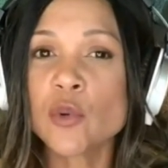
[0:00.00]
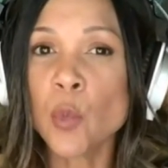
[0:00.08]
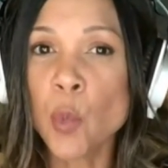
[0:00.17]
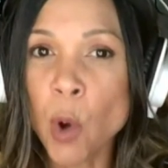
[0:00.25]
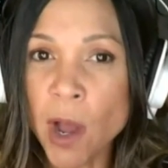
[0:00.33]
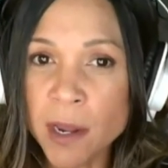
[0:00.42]

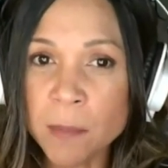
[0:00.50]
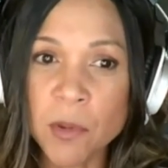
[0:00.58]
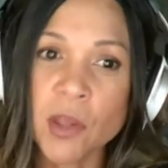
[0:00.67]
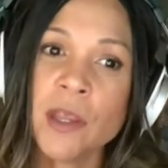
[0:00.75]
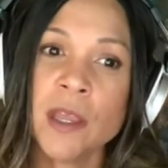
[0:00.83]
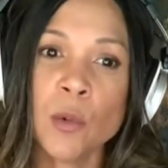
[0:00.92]
one
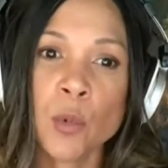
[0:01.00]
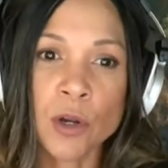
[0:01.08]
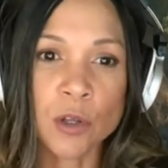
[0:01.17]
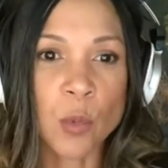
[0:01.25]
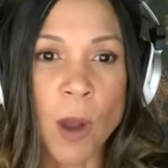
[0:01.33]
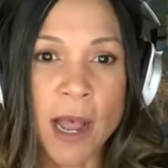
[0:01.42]
million
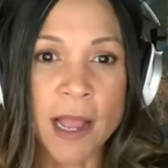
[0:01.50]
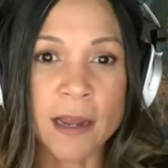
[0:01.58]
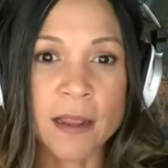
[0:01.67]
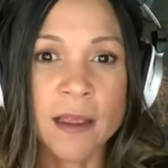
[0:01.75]
worldwide